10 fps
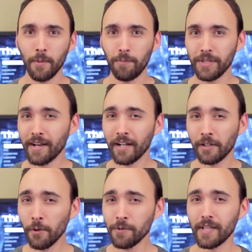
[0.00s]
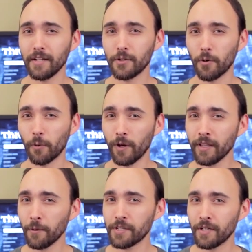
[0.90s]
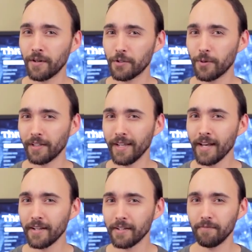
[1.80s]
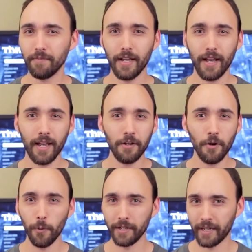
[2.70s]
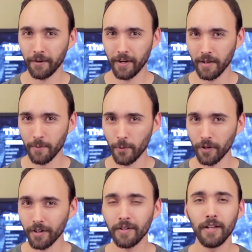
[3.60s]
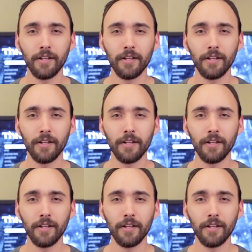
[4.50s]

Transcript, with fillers: But then I closed that door while they were staring directly at it, and no one cared anymore.